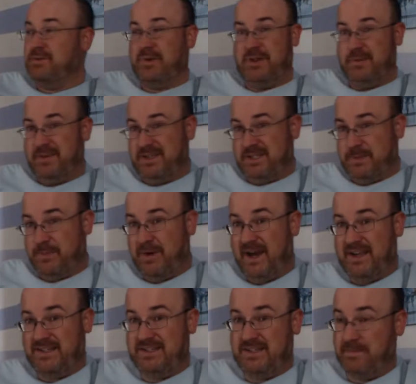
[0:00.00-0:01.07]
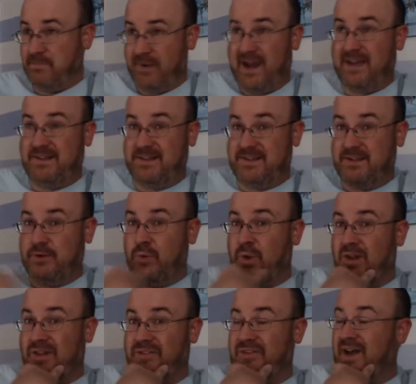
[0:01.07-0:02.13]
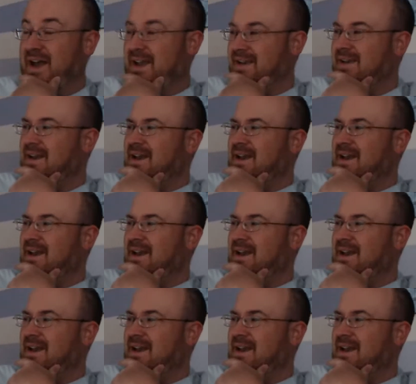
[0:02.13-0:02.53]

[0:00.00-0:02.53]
one of the big surprises in practice and qualifying.